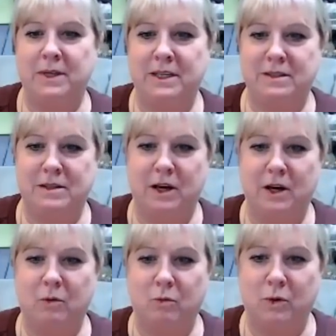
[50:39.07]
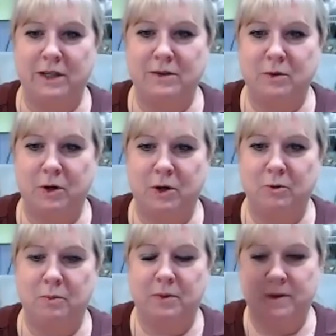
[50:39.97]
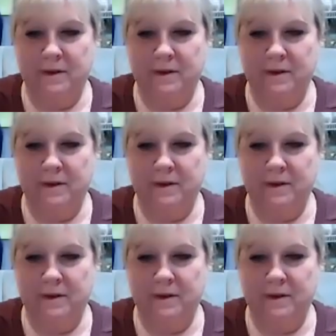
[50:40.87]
It's the wreath group.